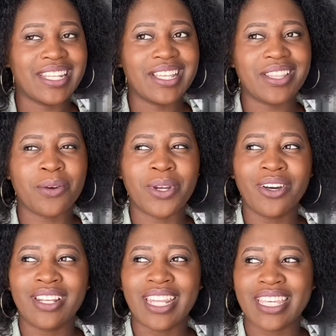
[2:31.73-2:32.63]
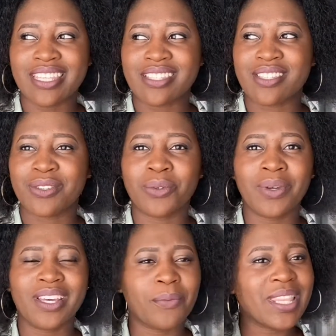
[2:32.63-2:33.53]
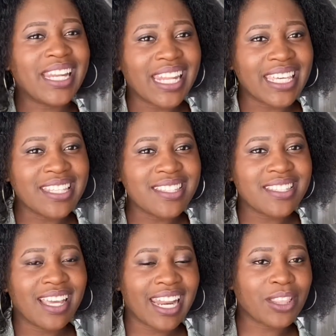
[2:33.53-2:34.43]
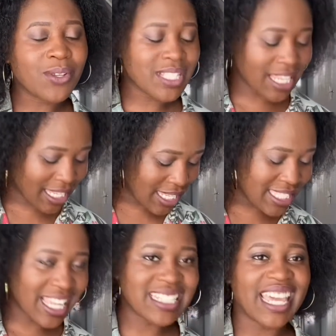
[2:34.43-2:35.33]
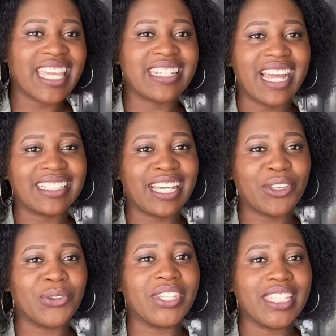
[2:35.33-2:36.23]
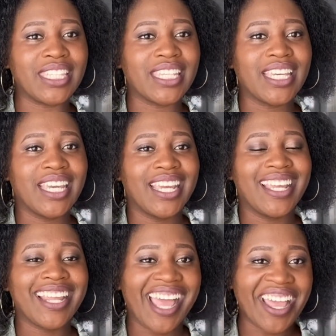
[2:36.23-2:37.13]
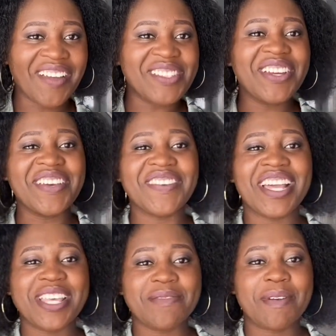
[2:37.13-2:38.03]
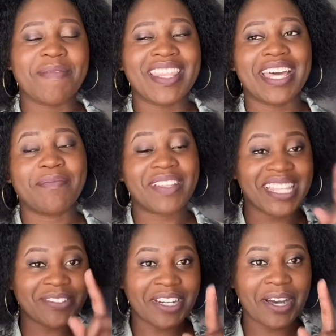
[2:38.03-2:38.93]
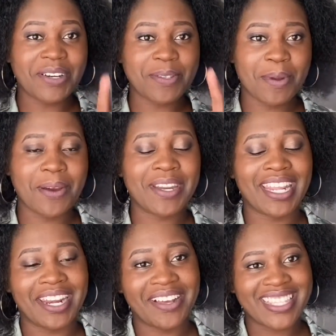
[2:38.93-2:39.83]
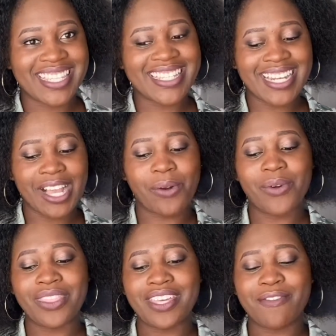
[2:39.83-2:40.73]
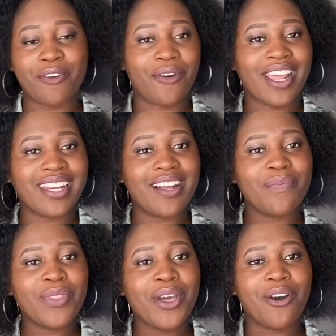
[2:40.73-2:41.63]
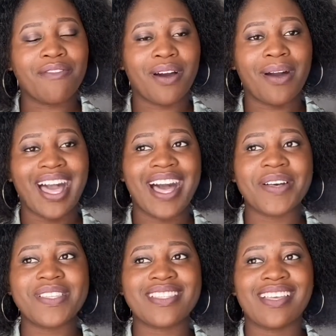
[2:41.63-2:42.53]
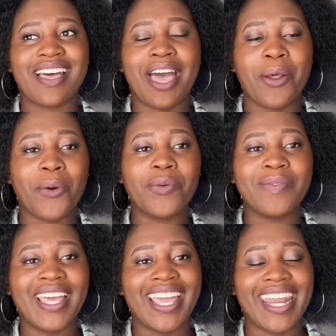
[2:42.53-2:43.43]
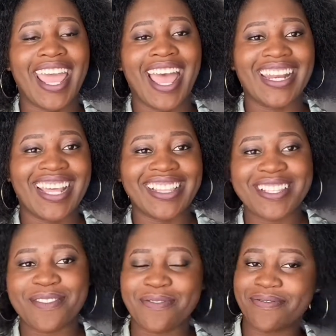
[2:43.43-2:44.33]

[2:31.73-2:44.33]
they were not leggings, were they leggings? Like those leggings that end under your knee. I don't know if you guys remember that, but that's what I was wearing, and I was sitting like on the veranda of our house at home, and I had like this